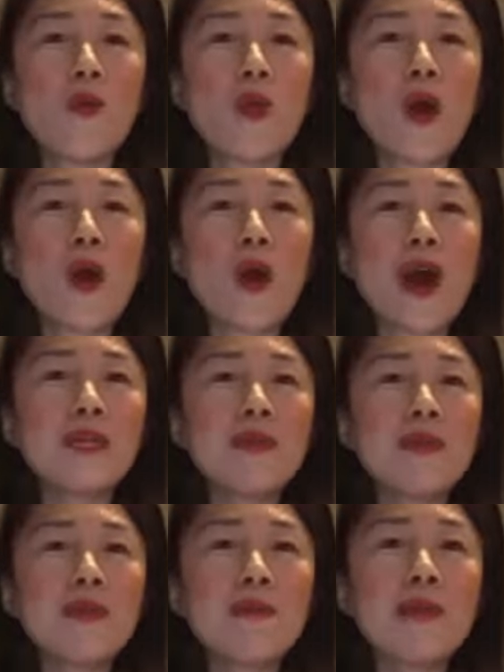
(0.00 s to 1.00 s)
how does
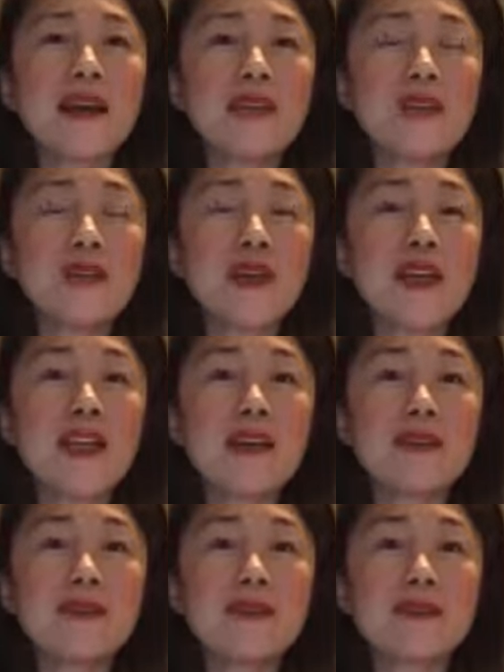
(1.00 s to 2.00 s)
my mind feel right now?